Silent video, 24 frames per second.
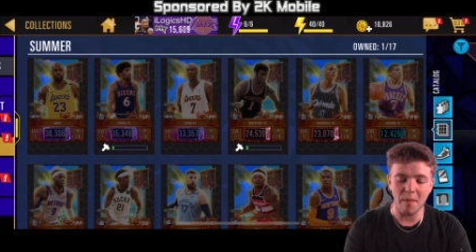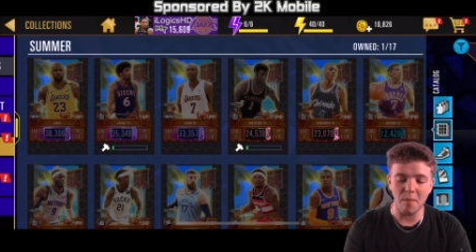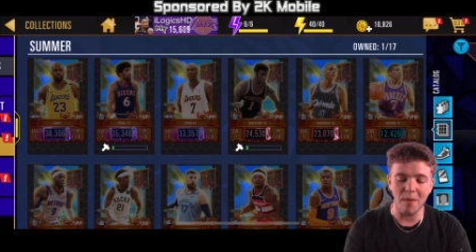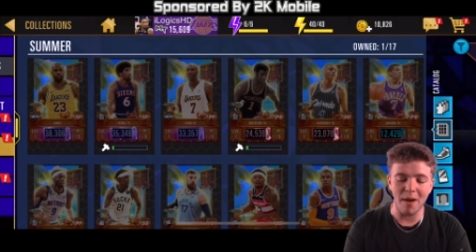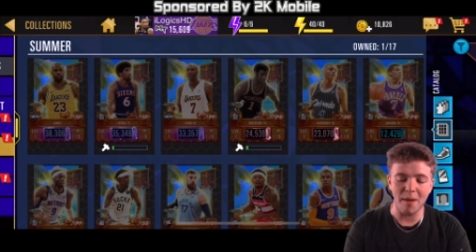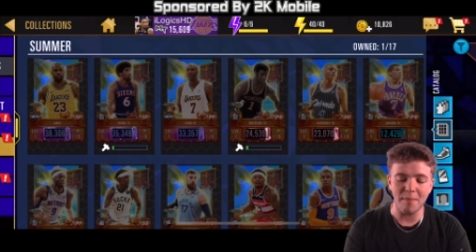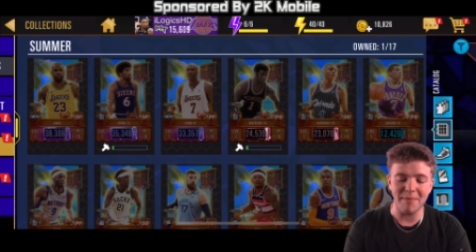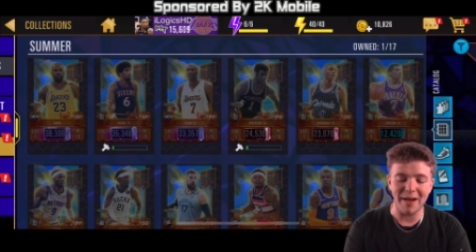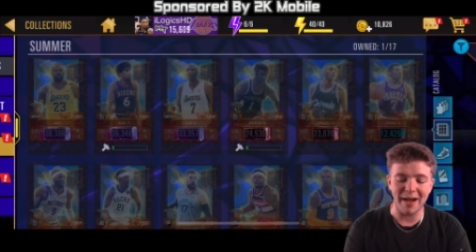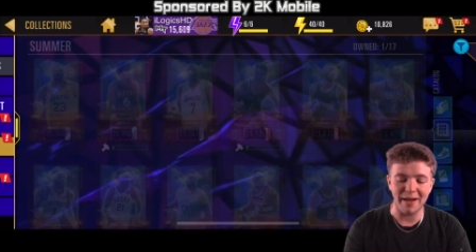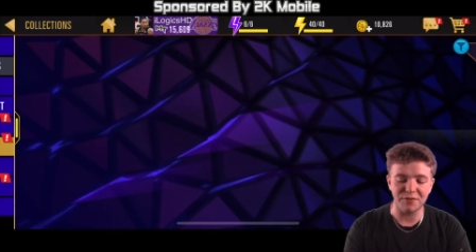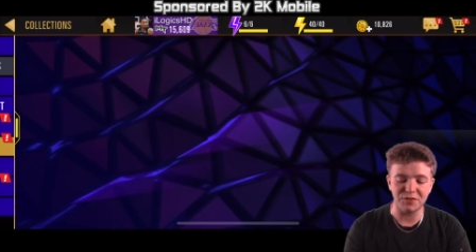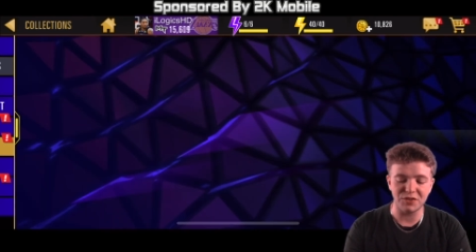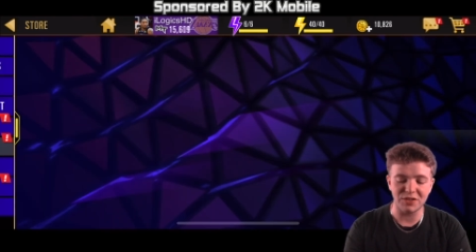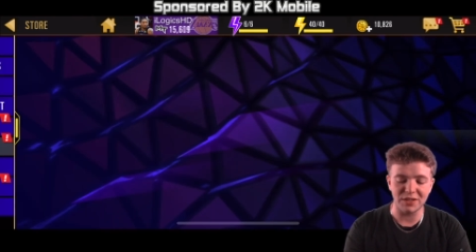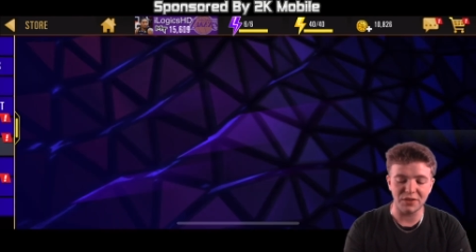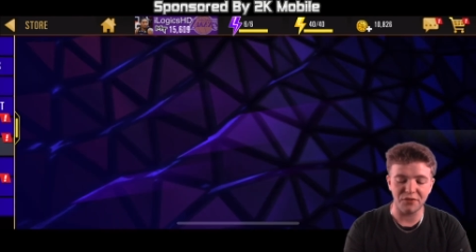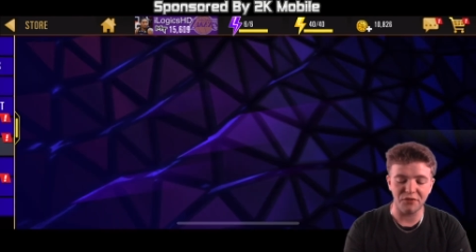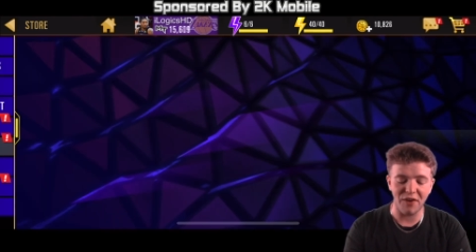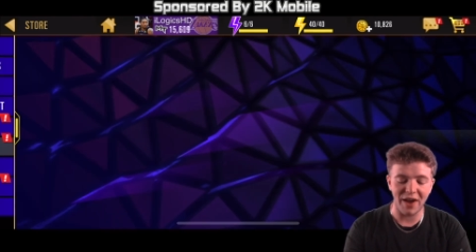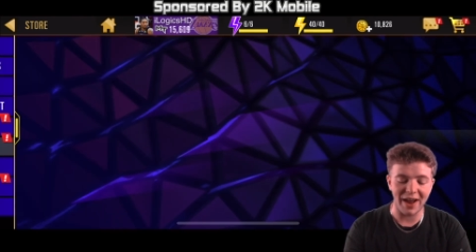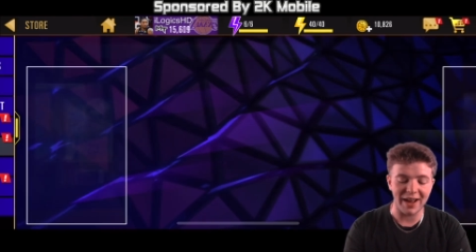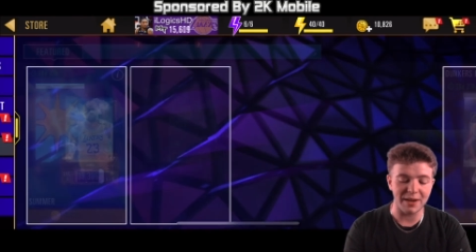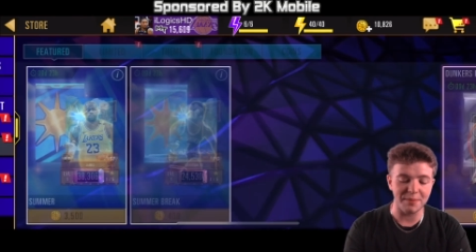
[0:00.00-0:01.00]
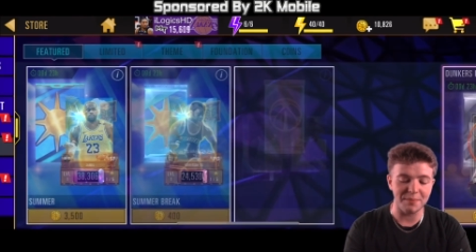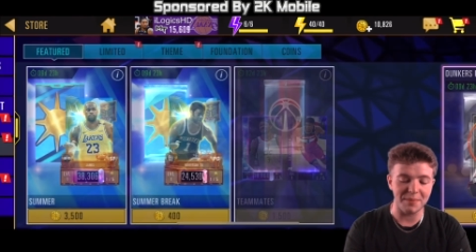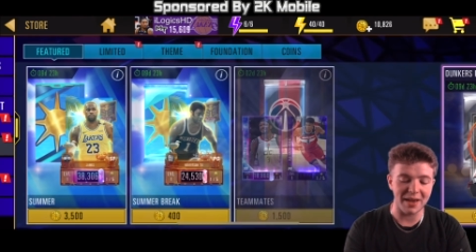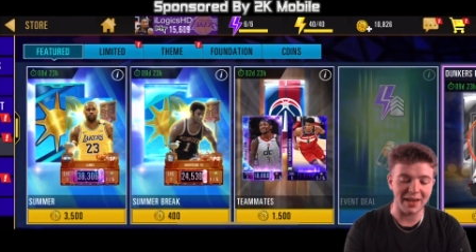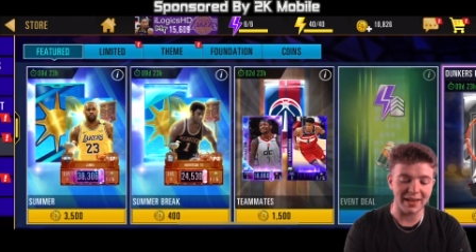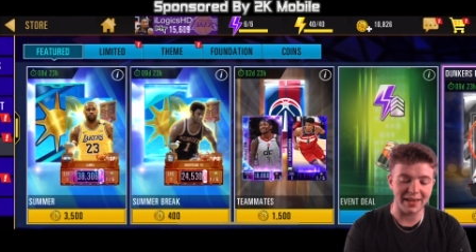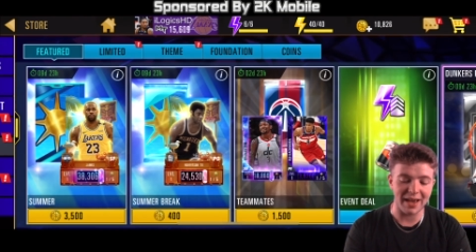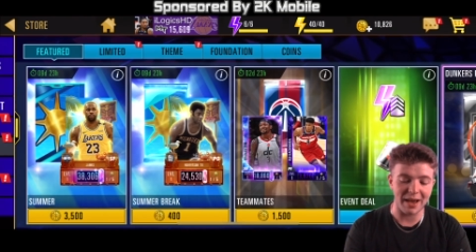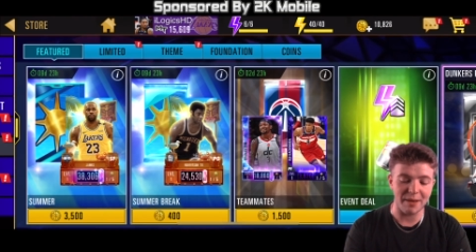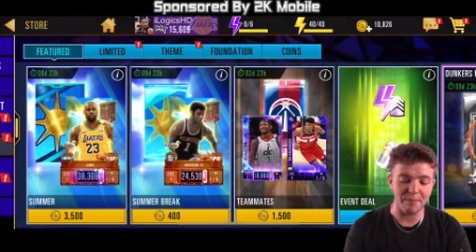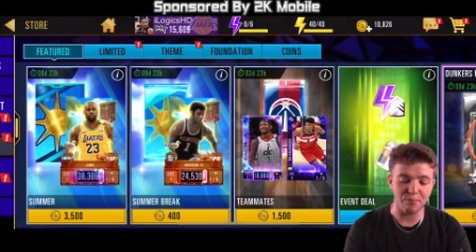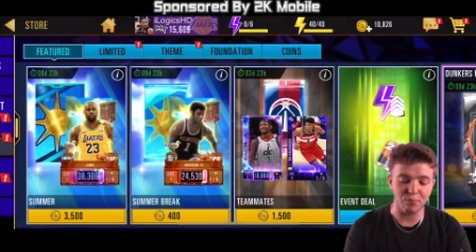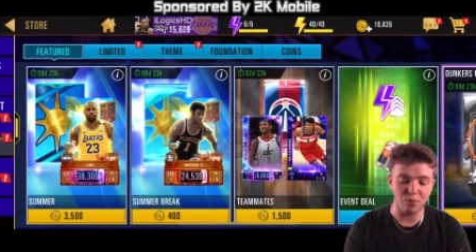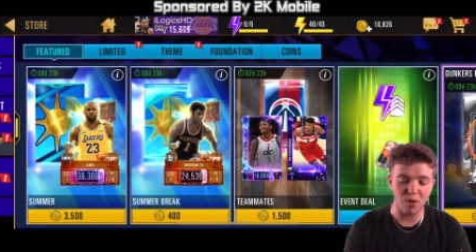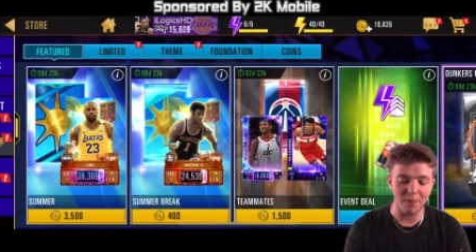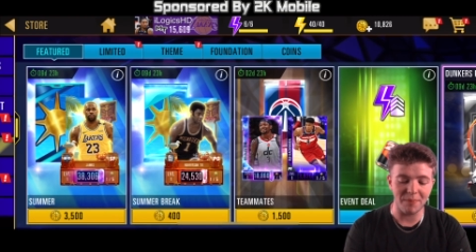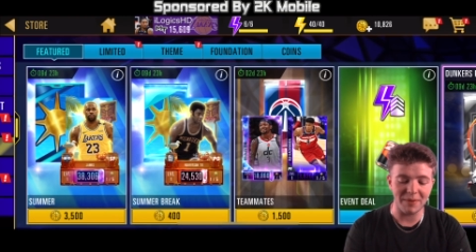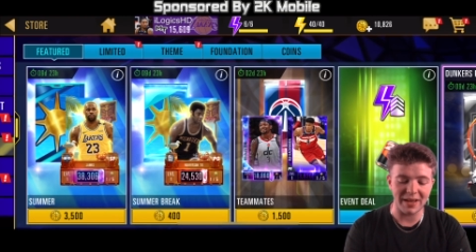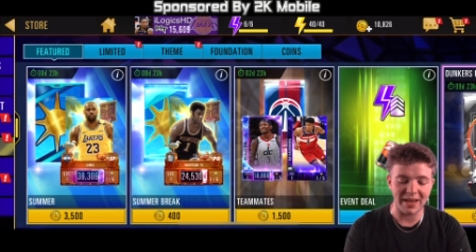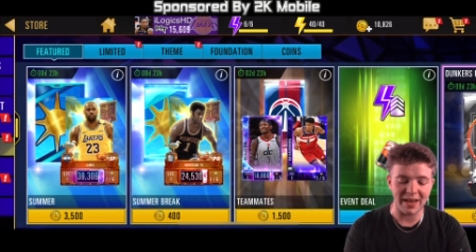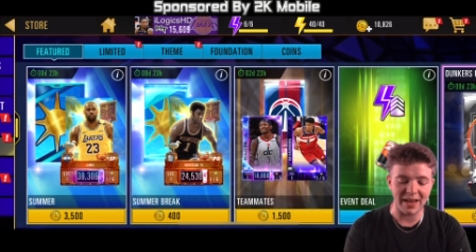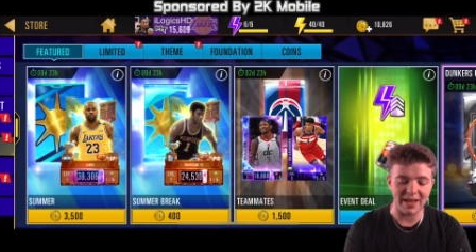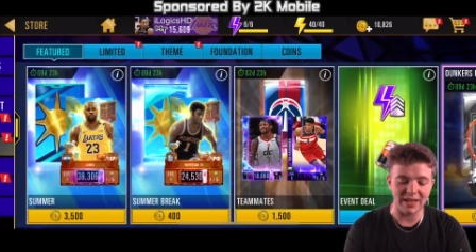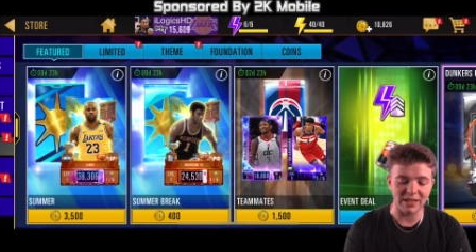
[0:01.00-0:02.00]
my maths is failing me again.
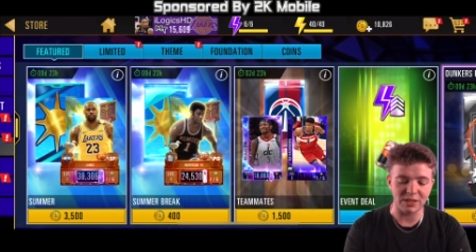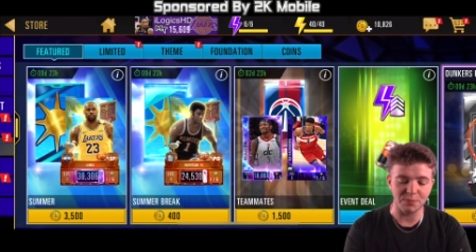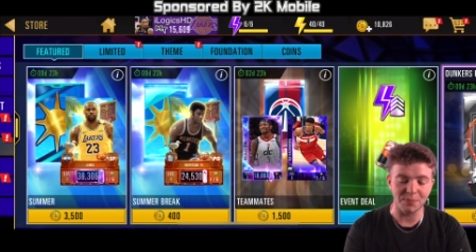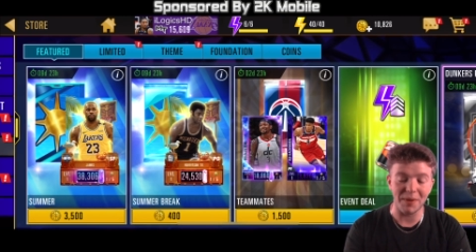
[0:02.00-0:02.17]
Probably it is.